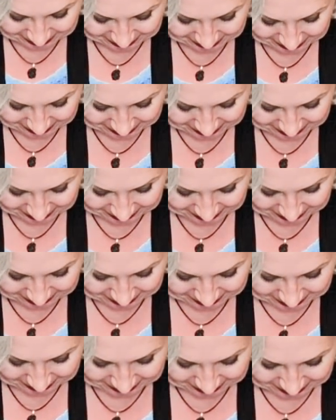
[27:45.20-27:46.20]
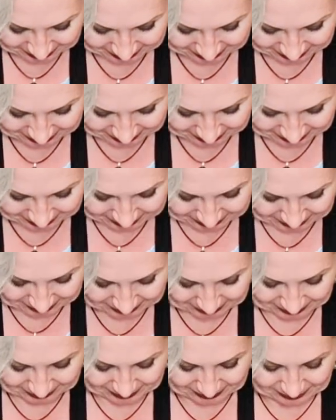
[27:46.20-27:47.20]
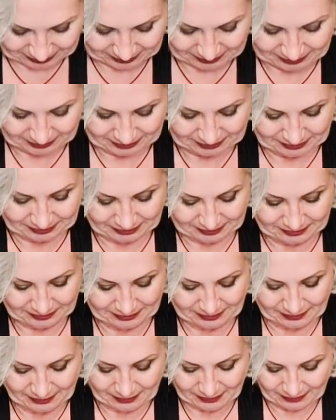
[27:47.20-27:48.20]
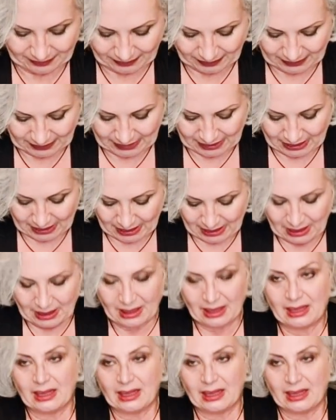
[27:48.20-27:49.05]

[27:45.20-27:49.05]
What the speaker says: No one is speaking in this clip.